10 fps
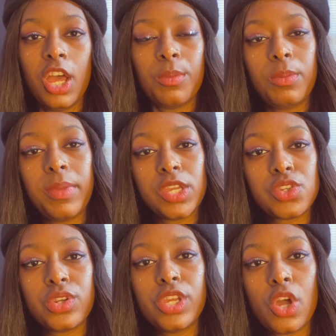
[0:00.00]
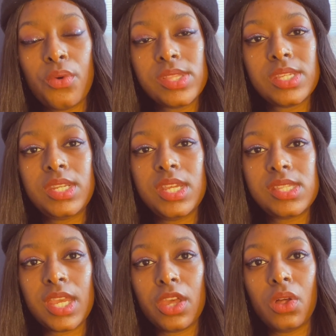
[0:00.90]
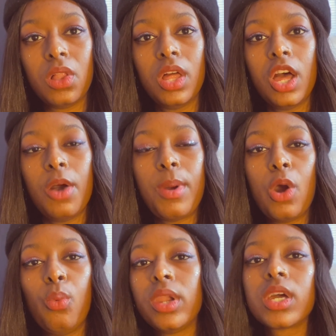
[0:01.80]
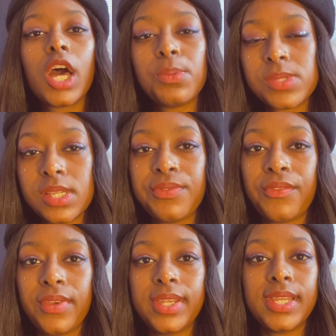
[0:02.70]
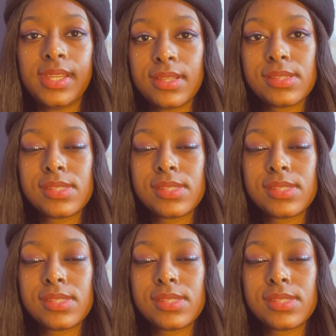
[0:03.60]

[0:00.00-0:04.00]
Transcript: but make sure you go into detail about what a cup sleeve event is,